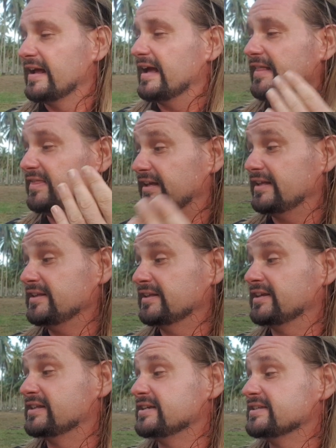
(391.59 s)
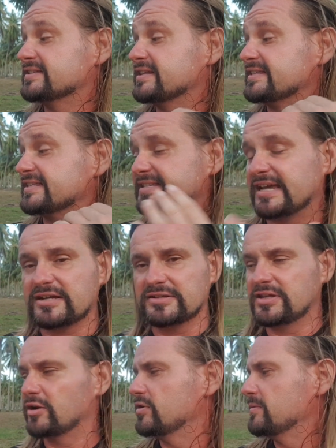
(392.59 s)
And then that is the
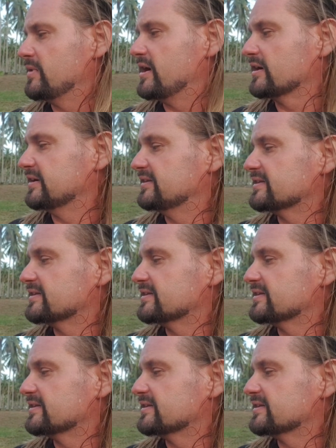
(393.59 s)
secondary market.